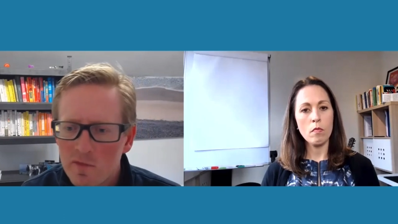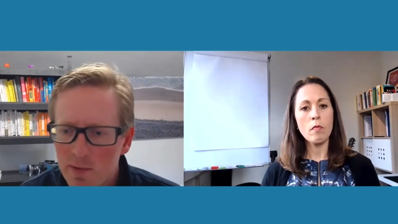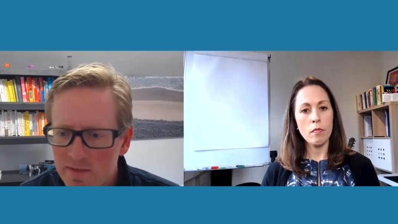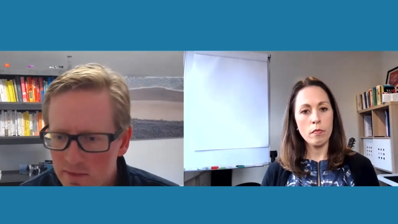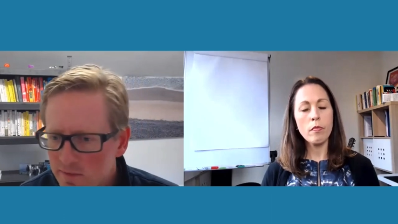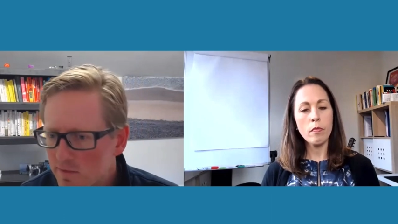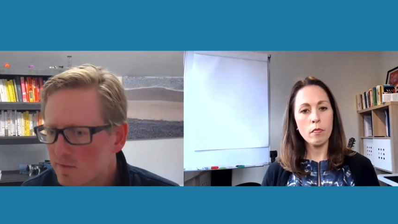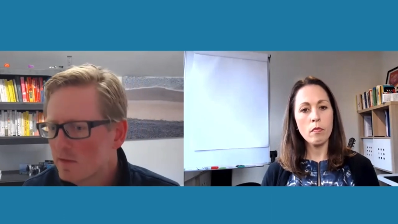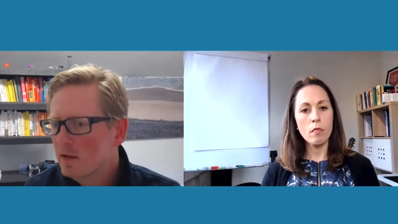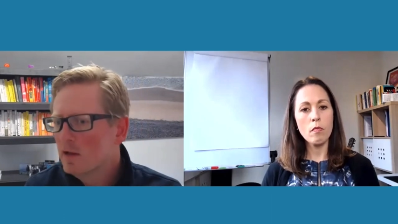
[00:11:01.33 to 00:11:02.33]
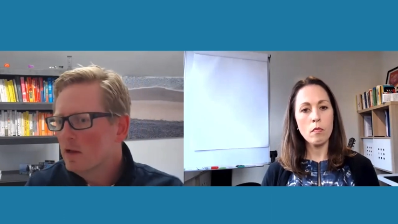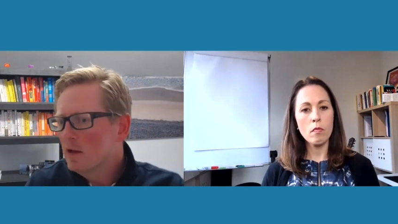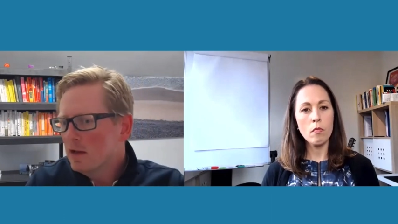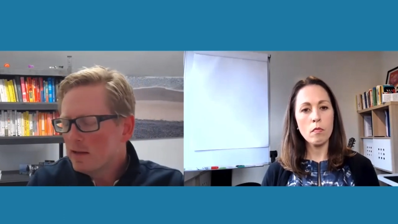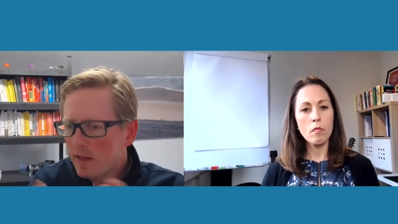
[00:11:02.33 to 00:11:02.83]
Speaker 1: business,
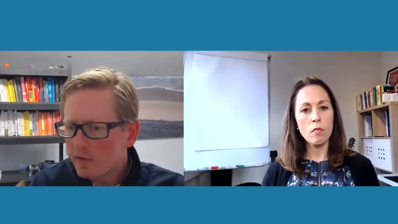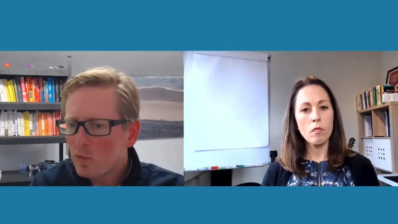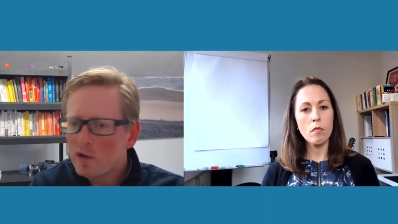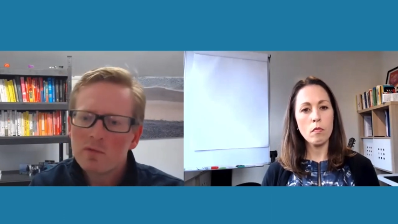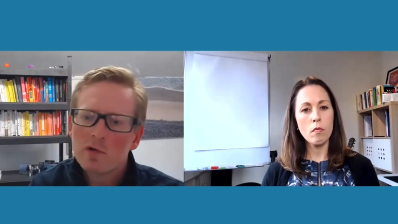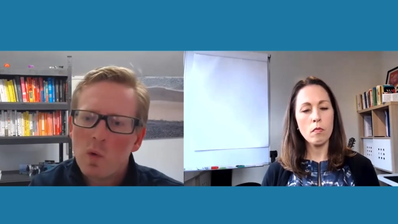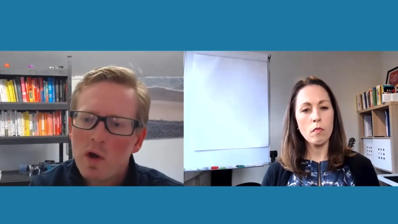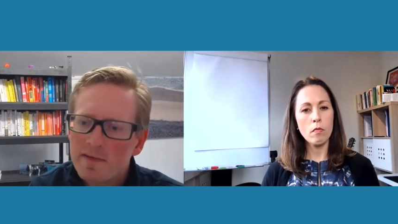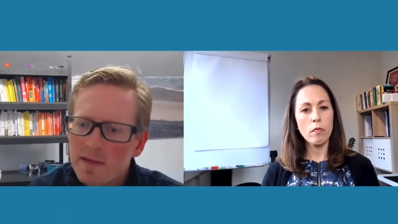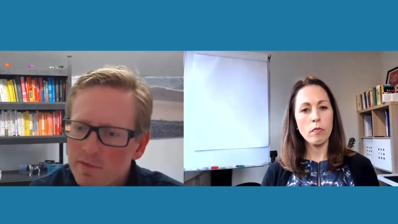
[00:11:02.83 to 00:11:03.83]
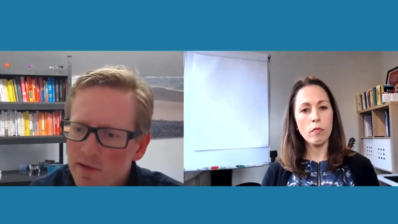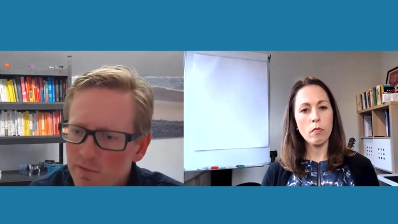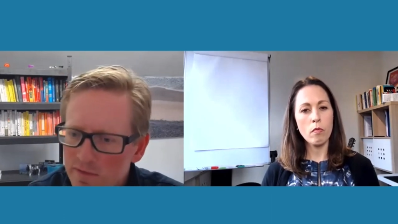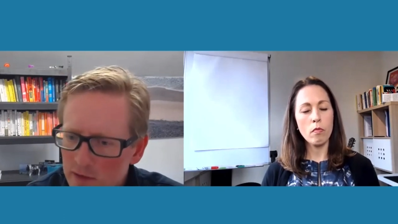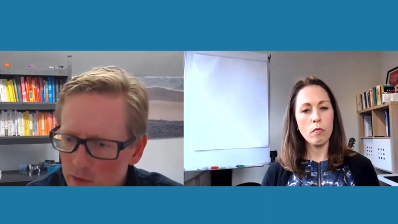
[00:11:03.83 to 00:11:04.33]
that's where you're required to have
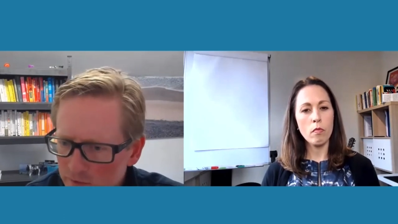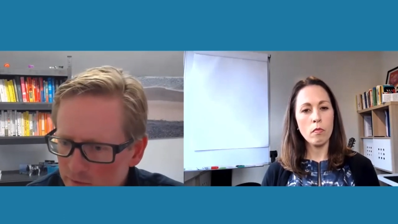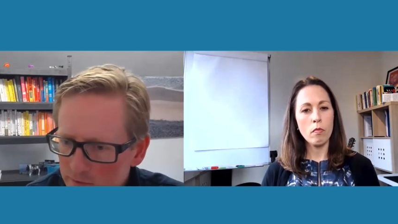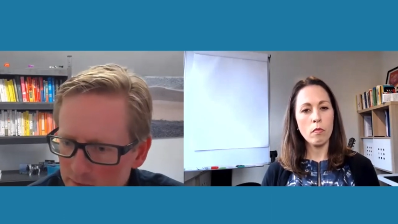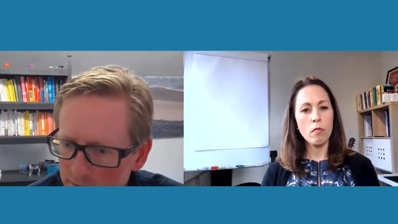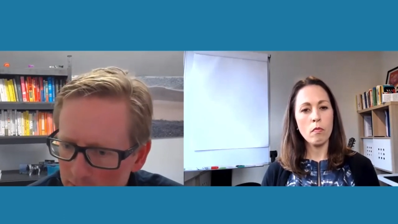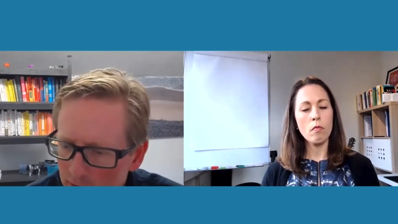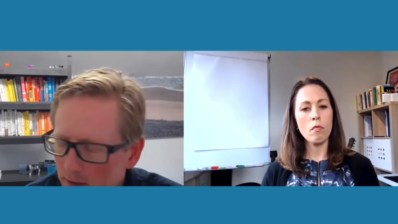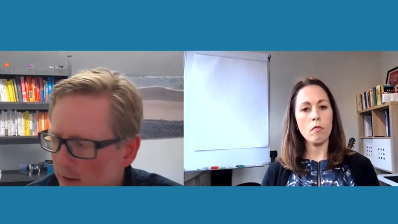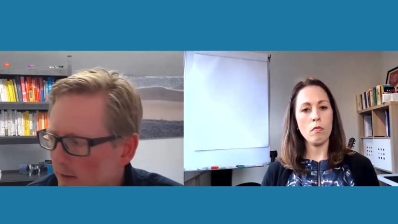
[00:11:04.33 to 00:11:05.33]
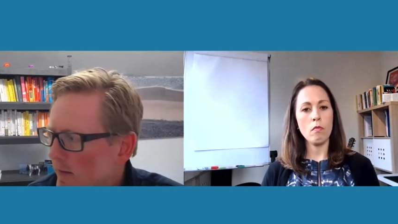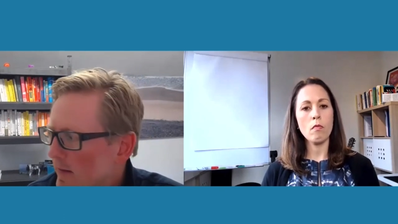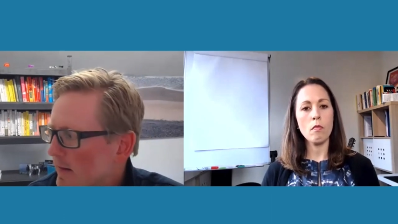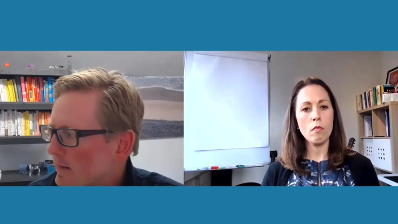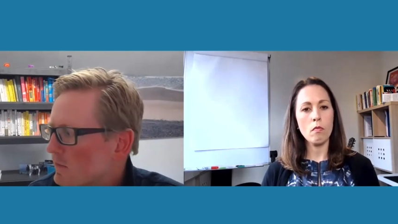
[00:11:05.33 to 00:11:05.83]
different skills uh,
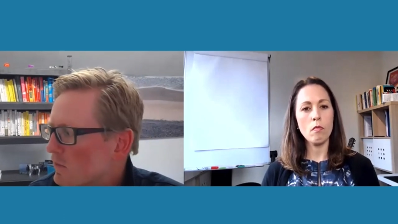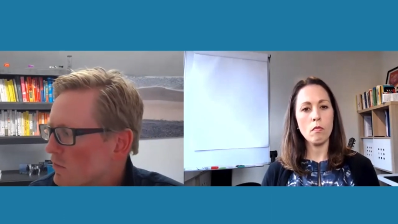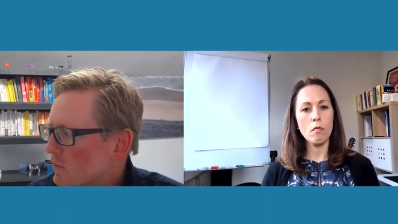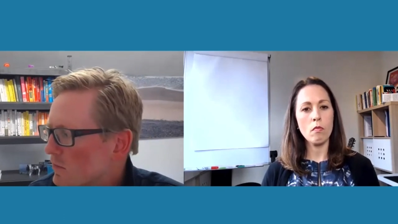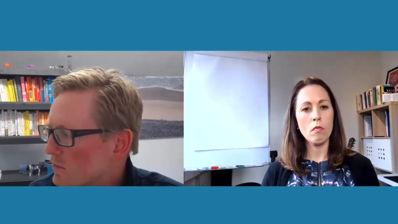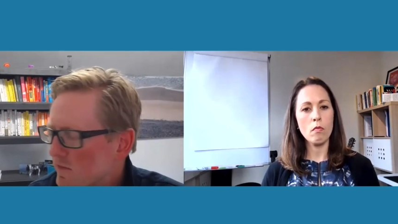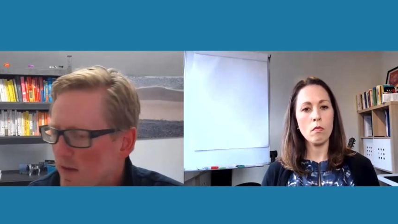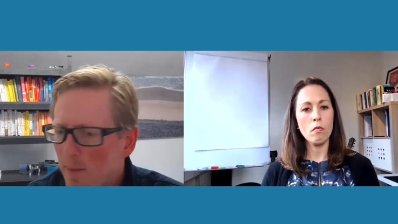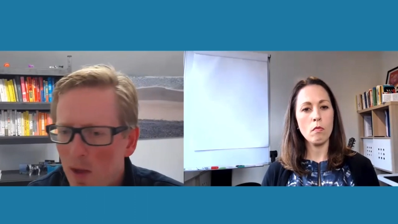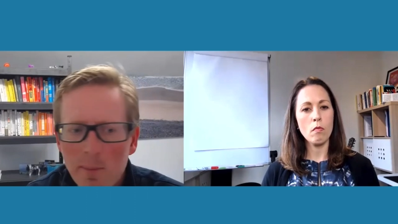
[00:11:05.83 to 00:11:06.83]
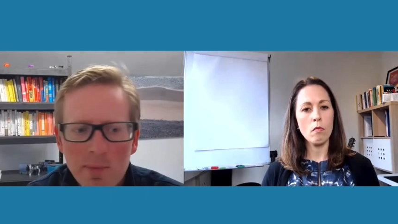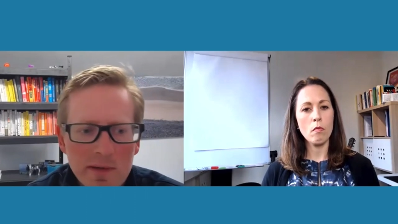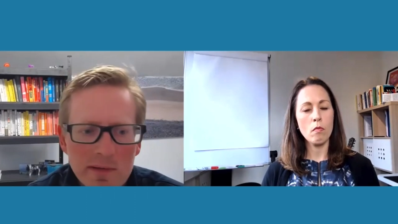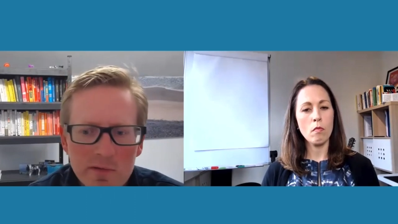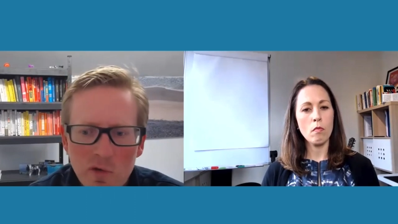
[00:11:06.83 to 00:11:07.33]
and to step up
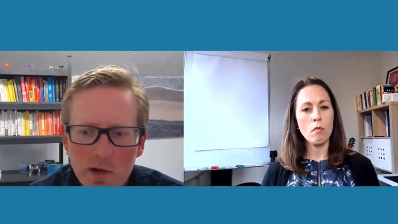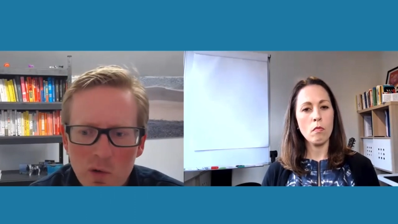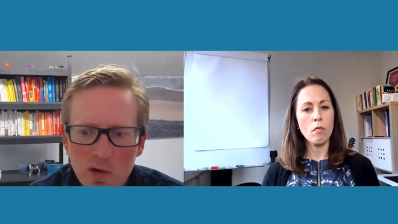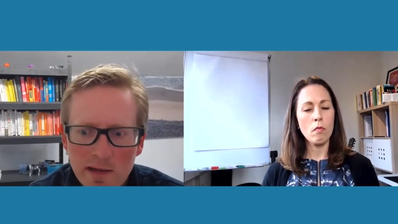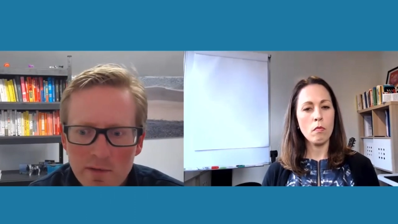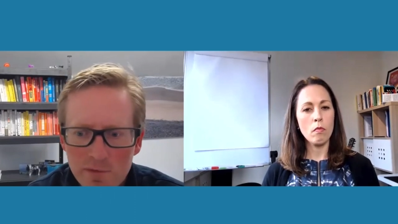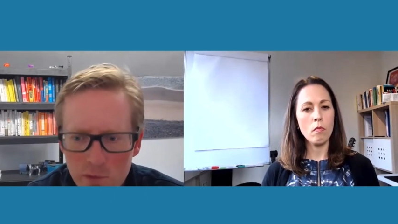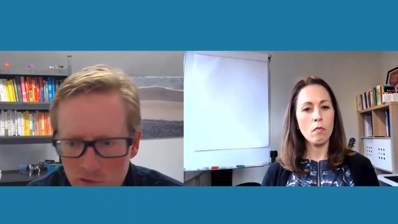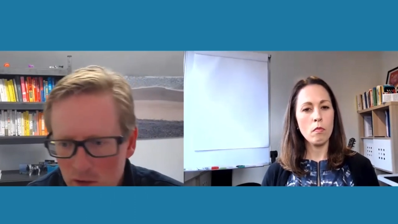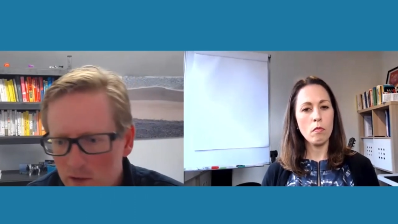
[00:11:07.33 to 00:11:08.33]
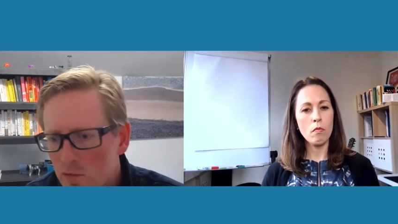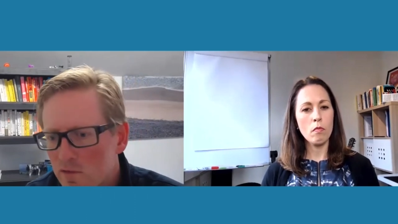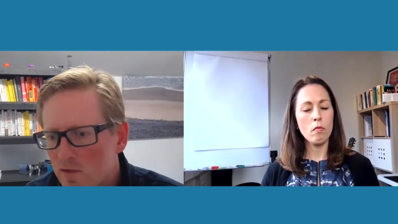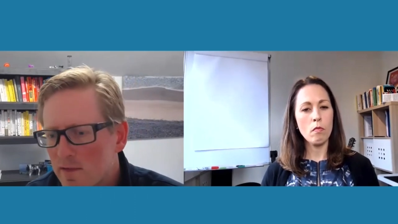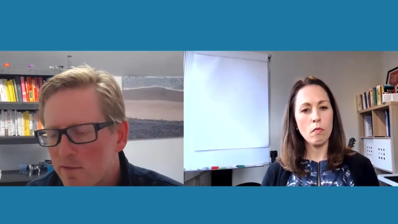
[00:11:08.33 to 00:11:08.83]
and try and create the future, not
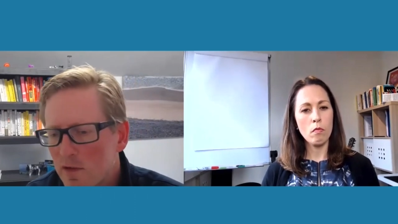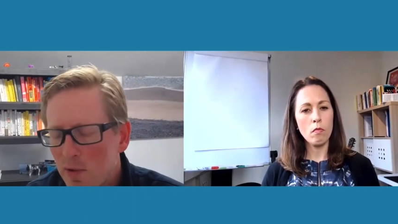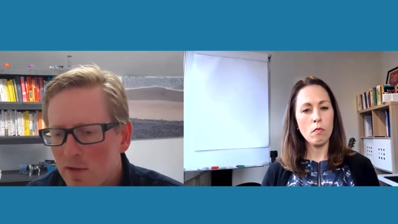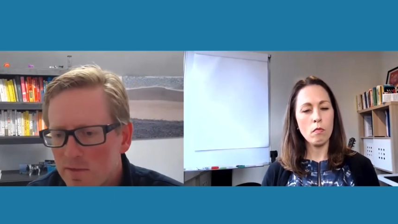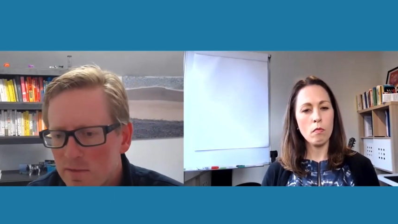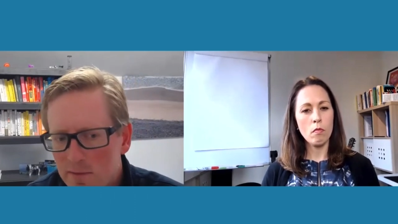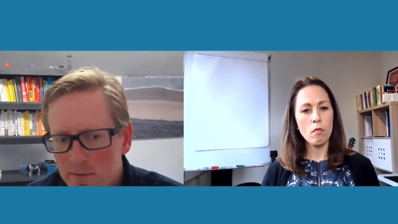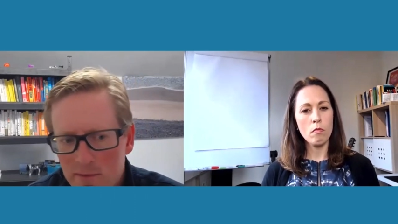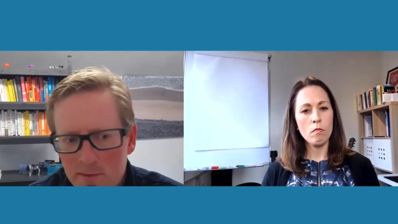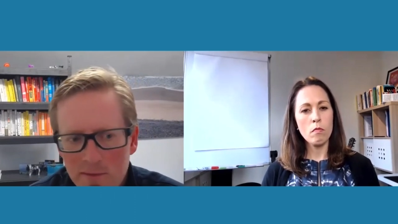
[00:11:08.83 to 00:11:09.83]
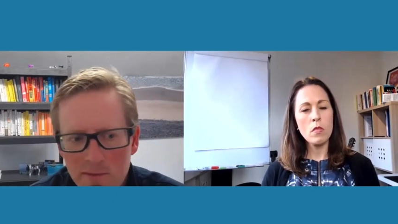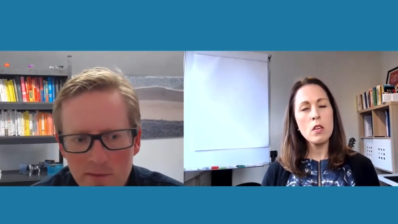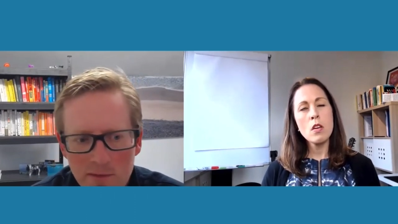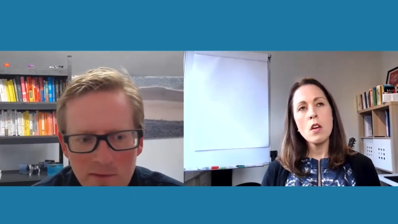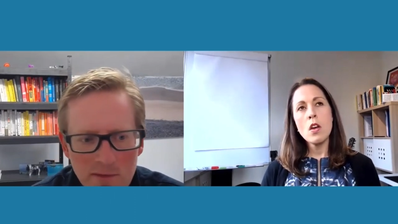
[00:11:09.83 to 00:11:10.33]
just live in the past.
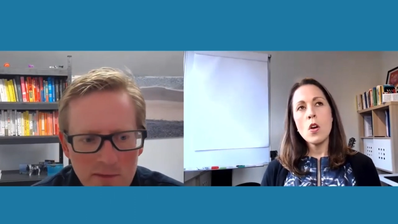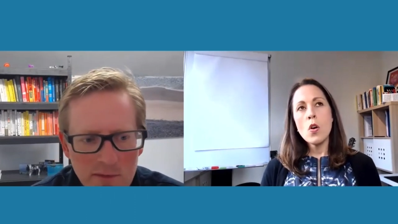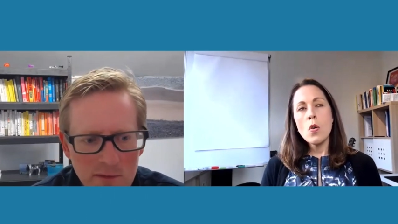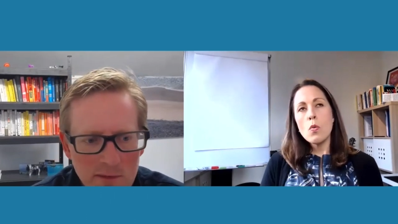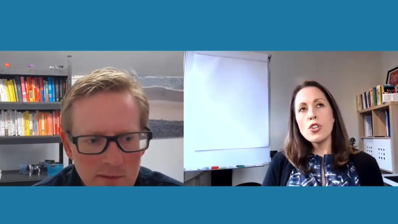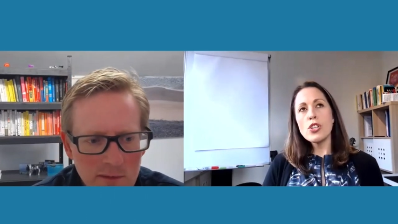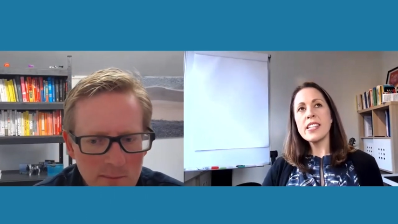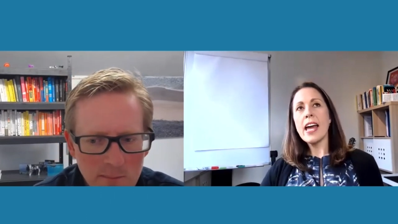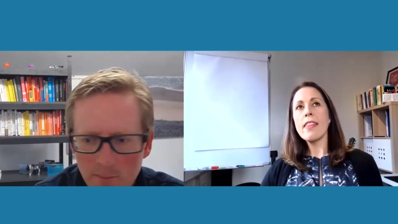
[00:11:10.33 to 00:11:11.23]
Speaker 2: Would you say